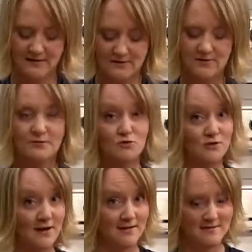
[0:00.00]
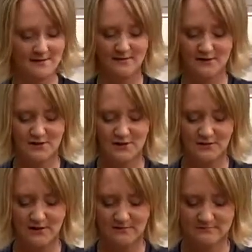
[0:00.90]
because there's some tricks that I'm going to
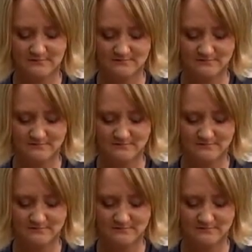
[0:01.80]
show you.